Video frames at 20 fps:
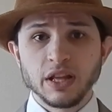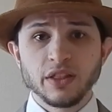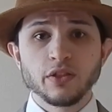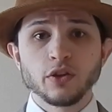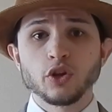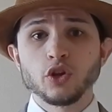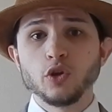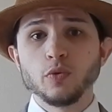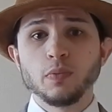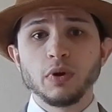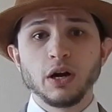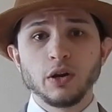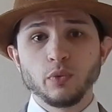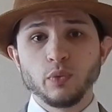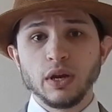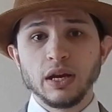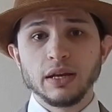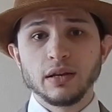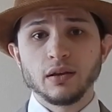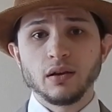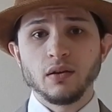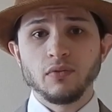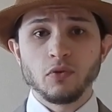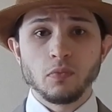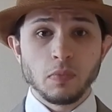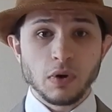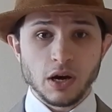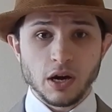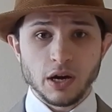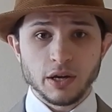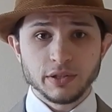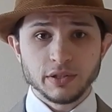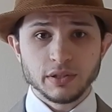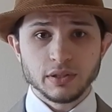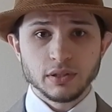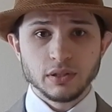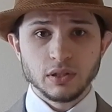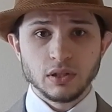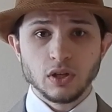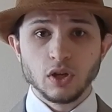the coupon rate of a bond:
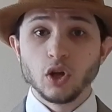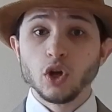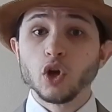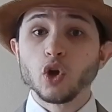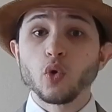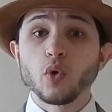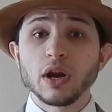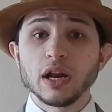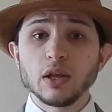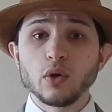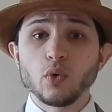credit